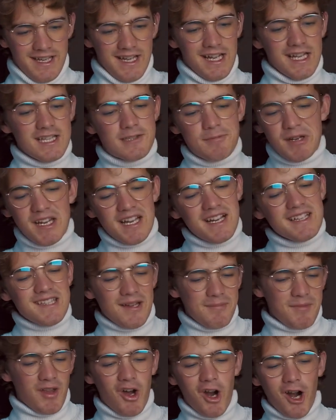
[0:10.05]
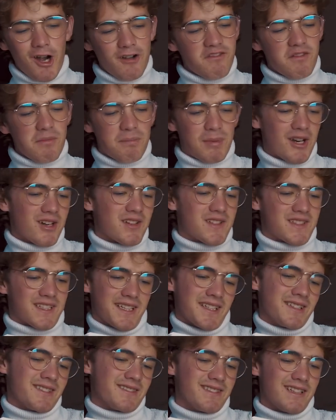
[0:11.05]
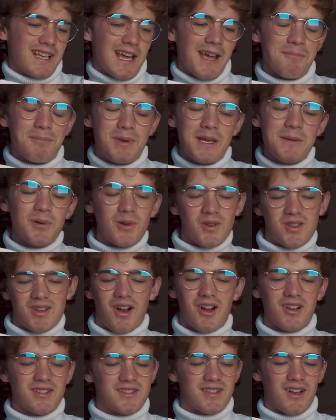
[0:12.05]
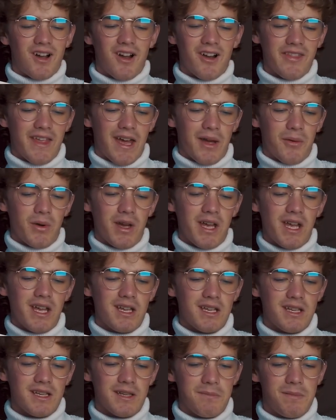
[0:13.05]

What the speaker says: It's because I'm the heart of a person, and people's hearts are that way.